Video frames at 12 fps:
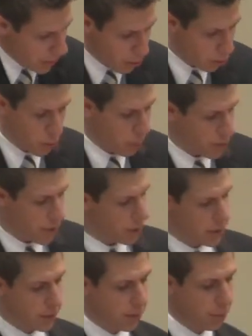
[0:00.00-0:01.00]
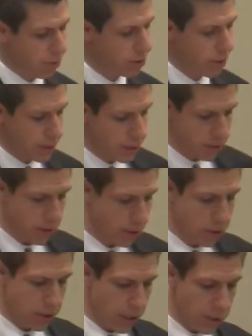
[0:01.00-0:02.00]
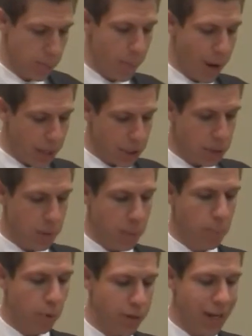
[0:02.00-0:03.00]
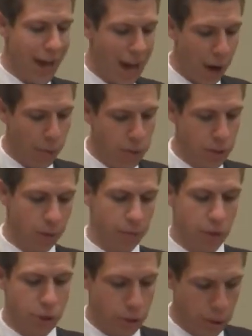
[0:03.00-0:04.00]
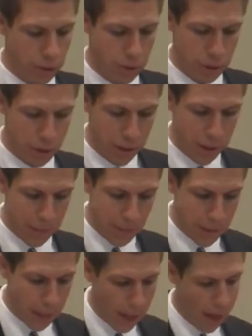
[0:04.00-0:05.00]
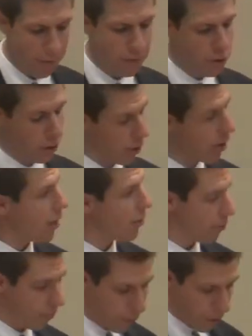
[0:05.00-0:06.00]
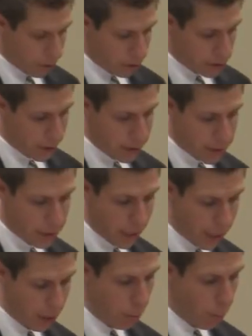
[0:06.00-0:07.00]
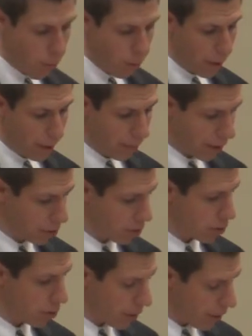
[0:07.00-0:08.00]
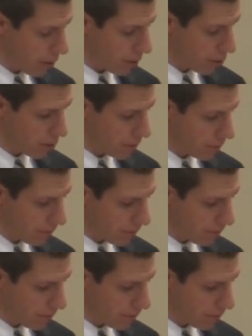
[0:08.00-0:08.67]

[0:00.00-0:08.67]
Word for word: Those who persist, persist in such sins must be put out of the church after the first and second warning by church leaders.